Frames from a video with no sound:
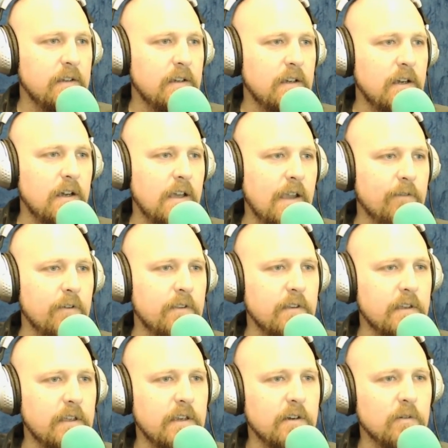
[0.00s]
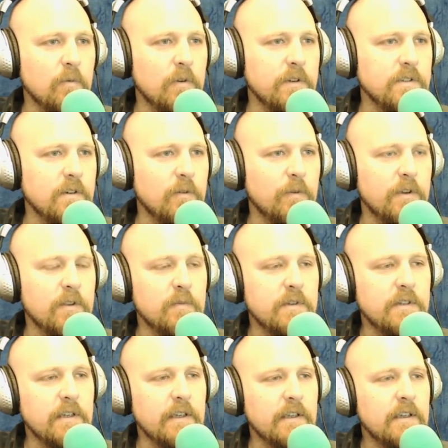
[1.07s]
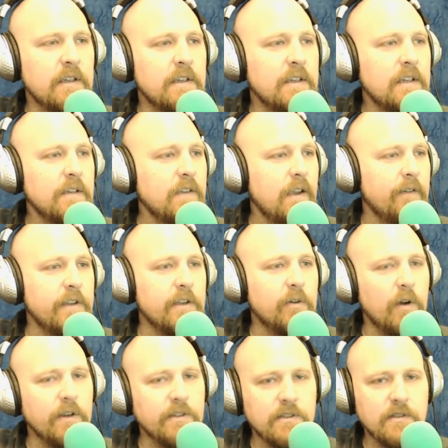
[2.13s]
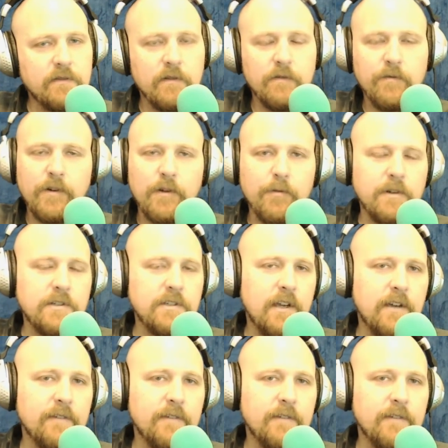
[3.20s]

Everything here was arithmetic. If you have any questions, feel free to reach out.